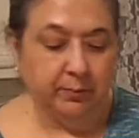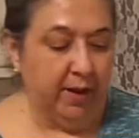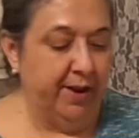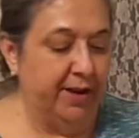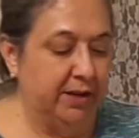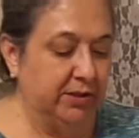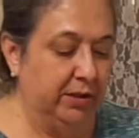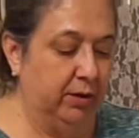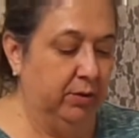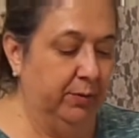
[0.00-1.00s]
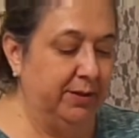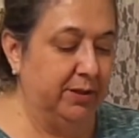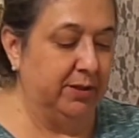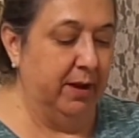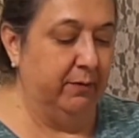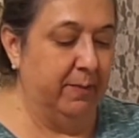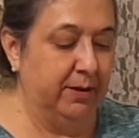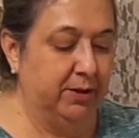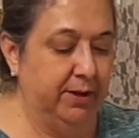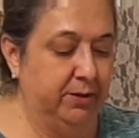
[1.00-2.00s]
it is a little on the greasy side for my
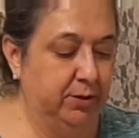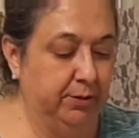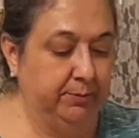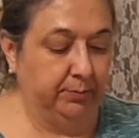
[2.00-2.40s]
taste.